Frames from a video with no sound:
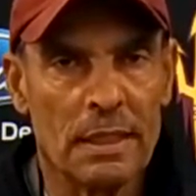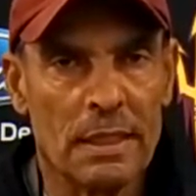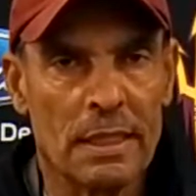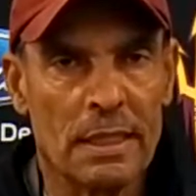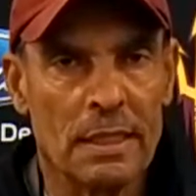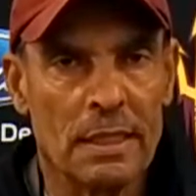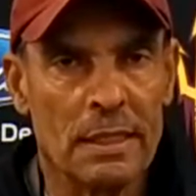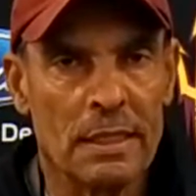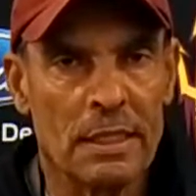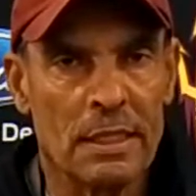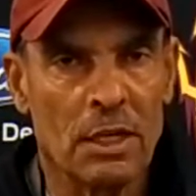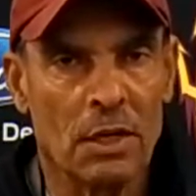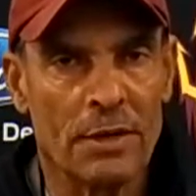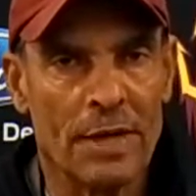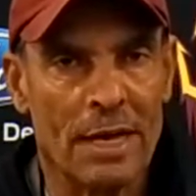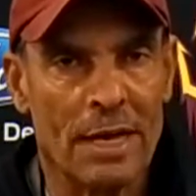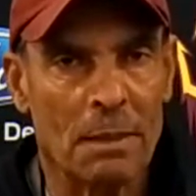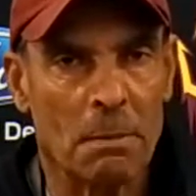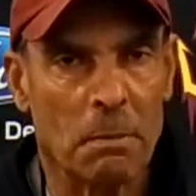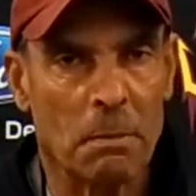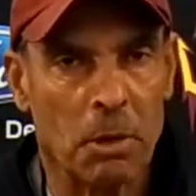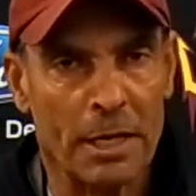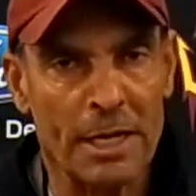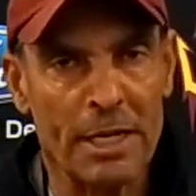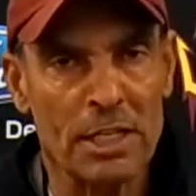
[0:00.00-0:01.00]
You know, now
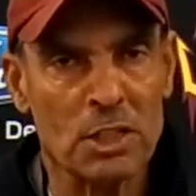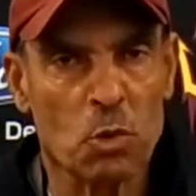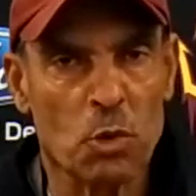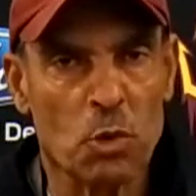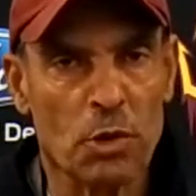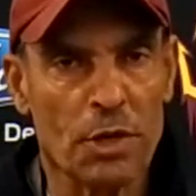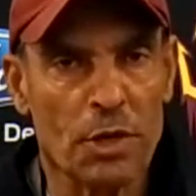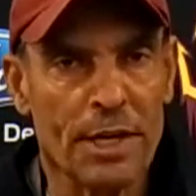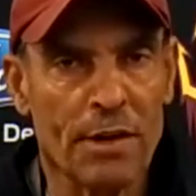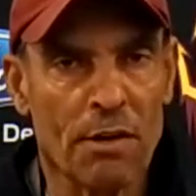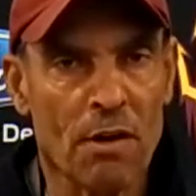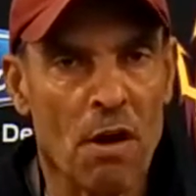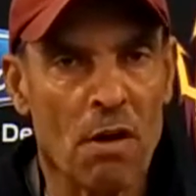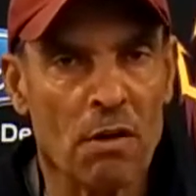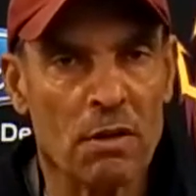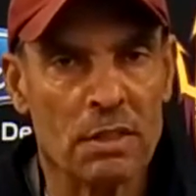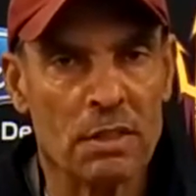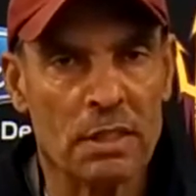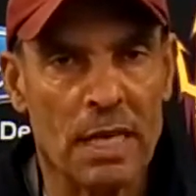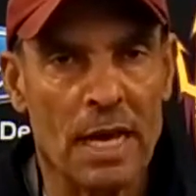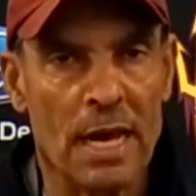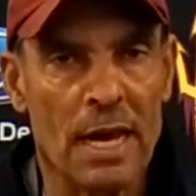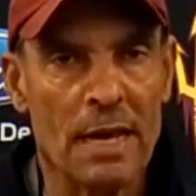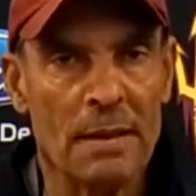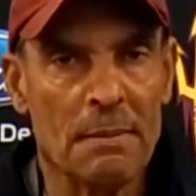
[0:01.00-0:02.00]
the players weren't here all
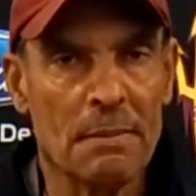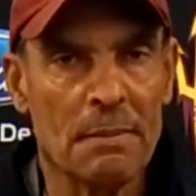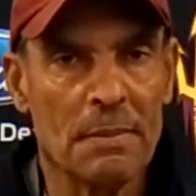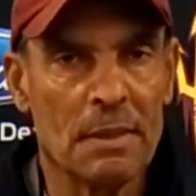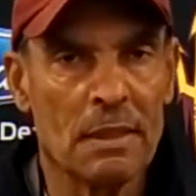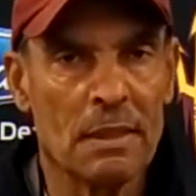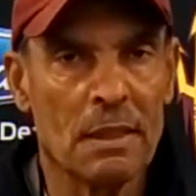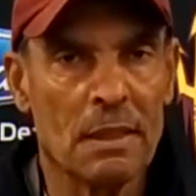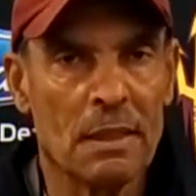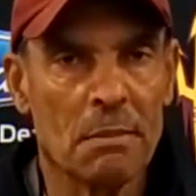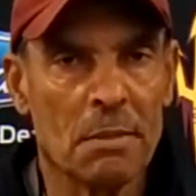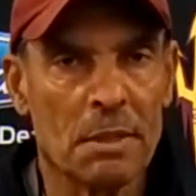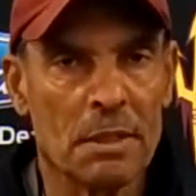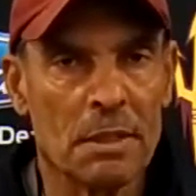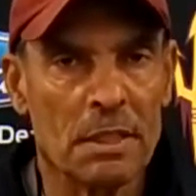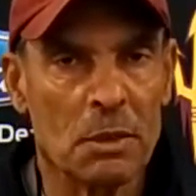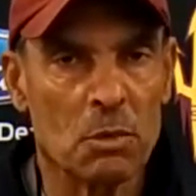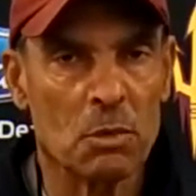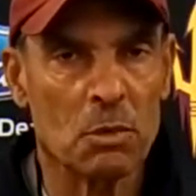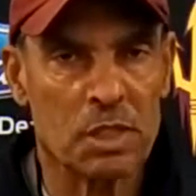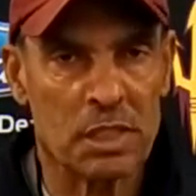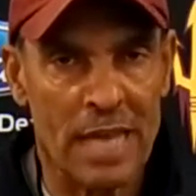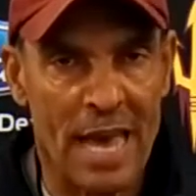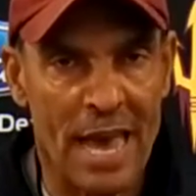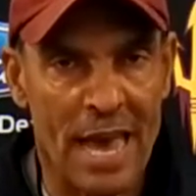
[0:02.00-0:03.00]
the time, but there
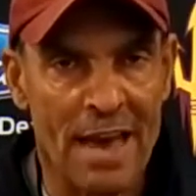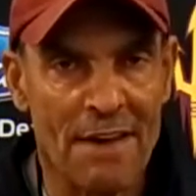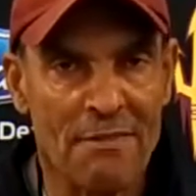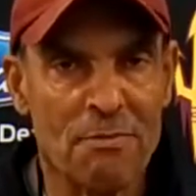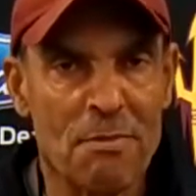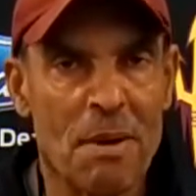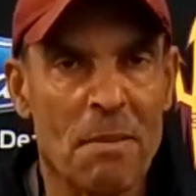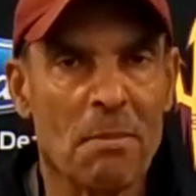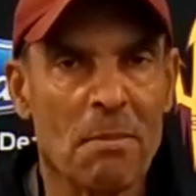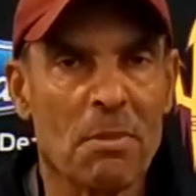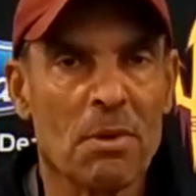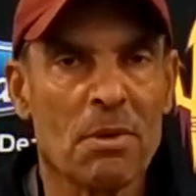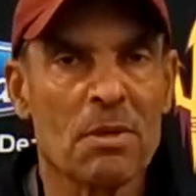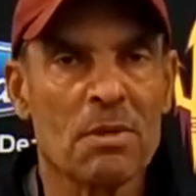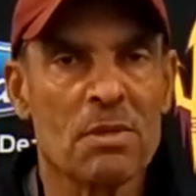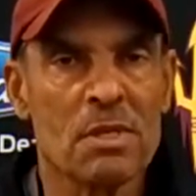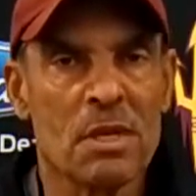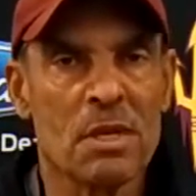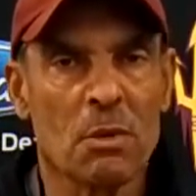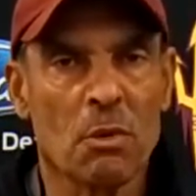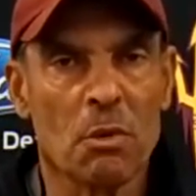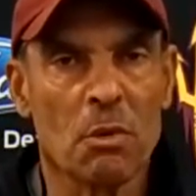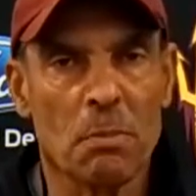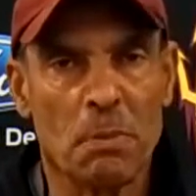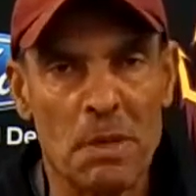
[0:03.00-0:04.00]
were staff
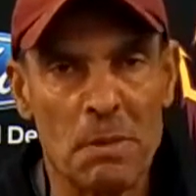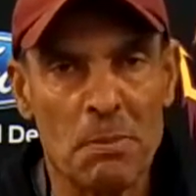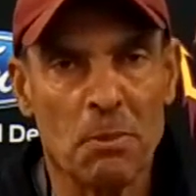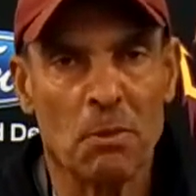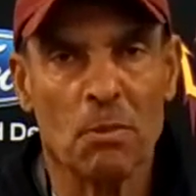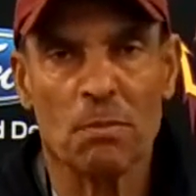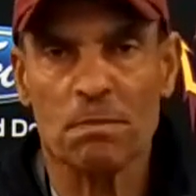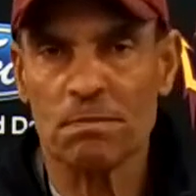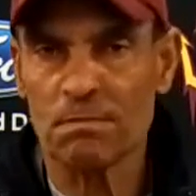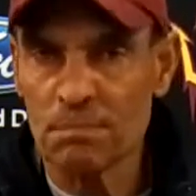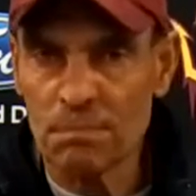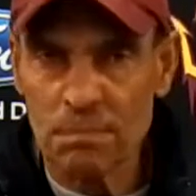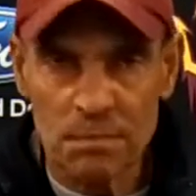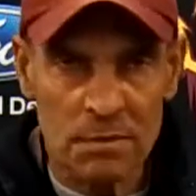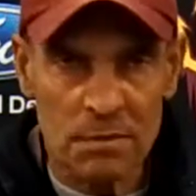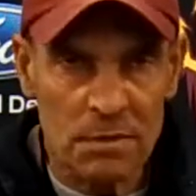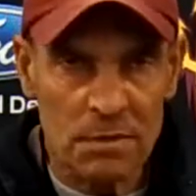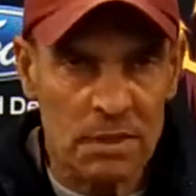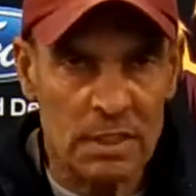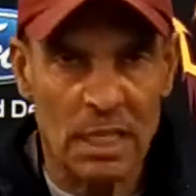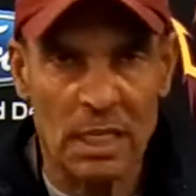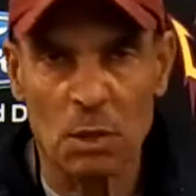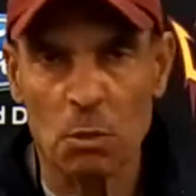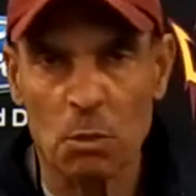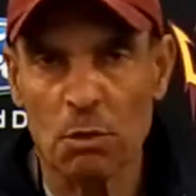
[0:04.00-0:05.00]
members, there were people
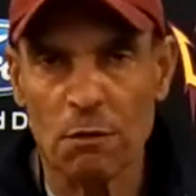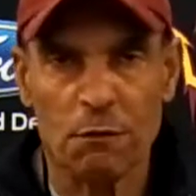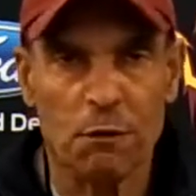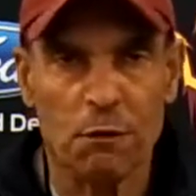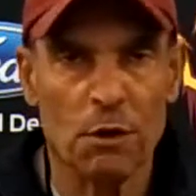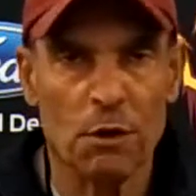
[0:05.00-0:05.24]
dealing with